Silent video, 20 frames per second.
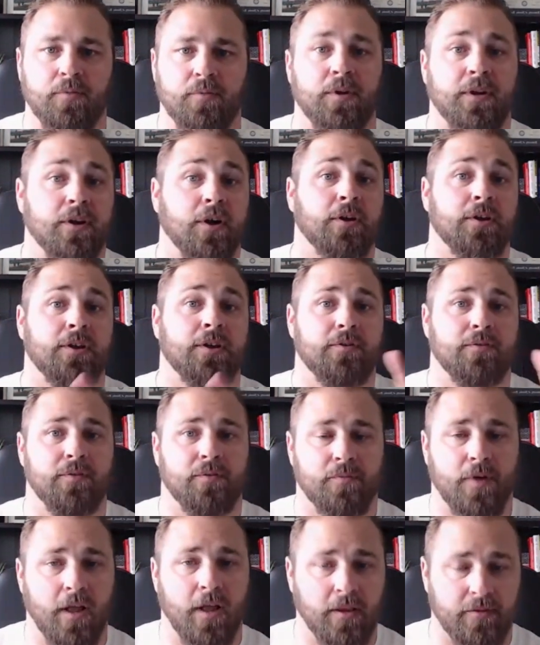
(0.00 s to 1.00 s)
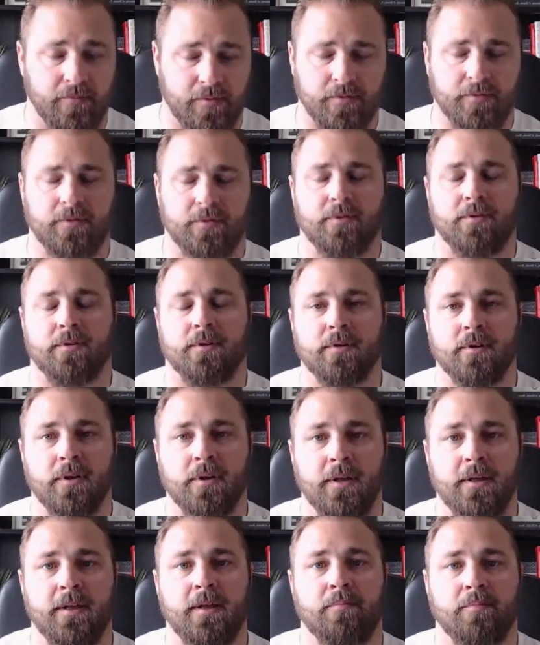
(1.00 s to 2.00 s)
We call you the relevant recruiter
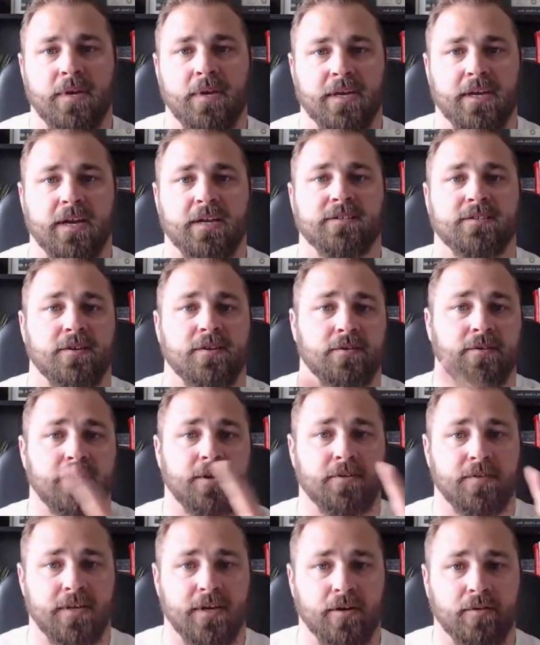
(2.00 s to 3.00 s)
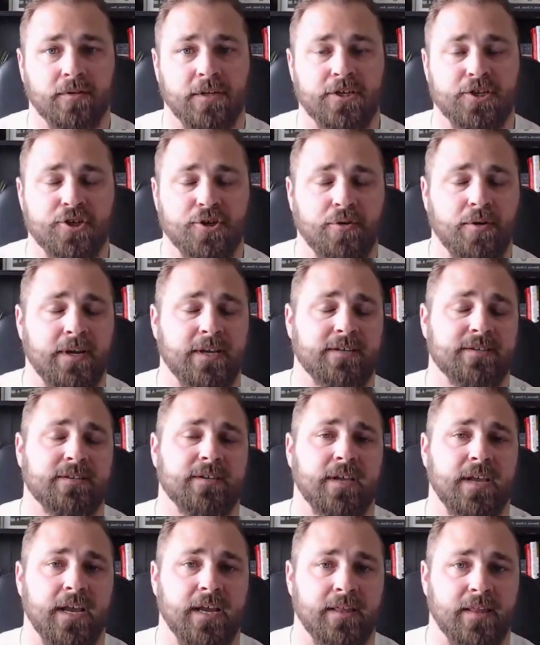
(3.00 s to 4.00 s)
because they're, you're the only
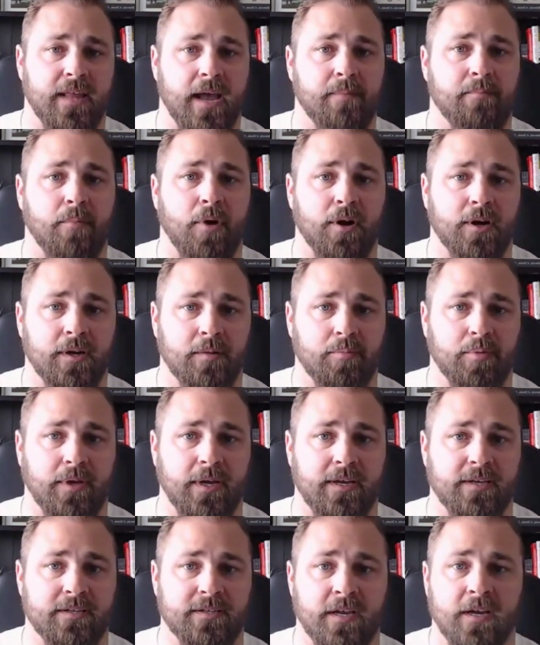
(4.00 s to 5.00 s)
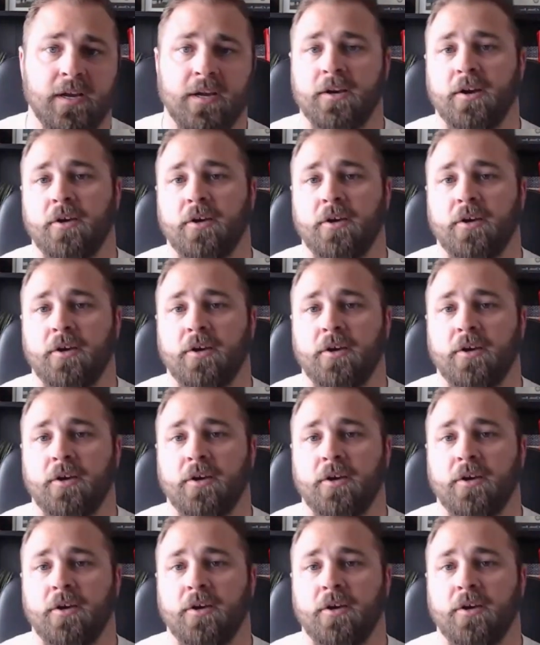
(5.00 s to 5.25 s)
choice in that marketplace.